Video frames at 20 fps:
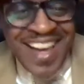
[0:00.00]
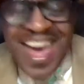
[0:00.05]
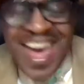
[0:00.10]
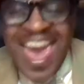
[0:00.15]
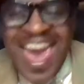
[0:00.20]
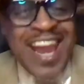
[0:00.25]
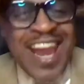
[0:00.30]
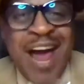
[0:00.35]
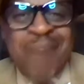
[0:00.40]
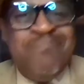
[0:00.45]

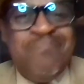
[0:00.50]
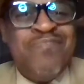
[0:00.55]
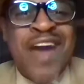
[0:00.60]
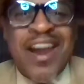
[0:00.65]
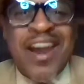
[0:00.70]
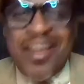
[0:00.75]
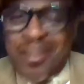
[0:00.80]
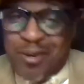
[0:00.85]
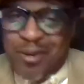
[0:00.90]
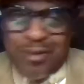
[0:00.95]
I'm
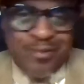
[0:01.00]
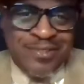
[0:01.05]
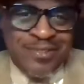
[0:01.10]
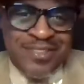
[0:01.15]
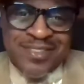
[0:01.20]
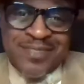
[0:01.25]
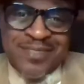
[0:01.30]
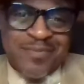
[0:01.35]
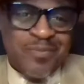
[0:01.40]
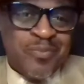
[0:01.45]
none of
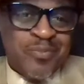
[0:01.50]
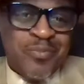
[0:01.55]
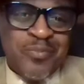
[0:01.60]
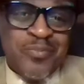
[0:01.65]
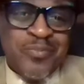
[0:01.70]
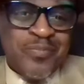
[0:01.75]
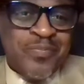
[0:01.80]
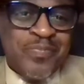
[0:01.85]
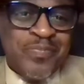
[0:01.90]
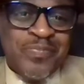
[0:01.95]
those.
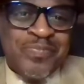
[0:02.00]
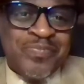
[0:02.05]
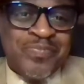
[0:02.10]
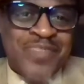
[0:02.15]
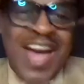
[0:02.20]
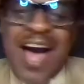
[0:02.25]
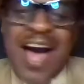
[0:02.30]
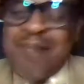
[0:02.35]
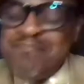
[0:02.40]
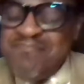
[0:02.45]

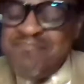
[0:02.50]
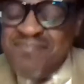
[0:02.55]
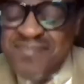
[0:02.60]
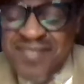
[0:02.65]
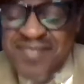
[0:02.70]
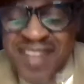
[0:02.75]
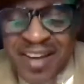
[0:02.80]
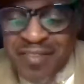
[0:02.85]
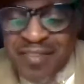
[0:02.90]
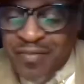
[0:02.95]
I'm none of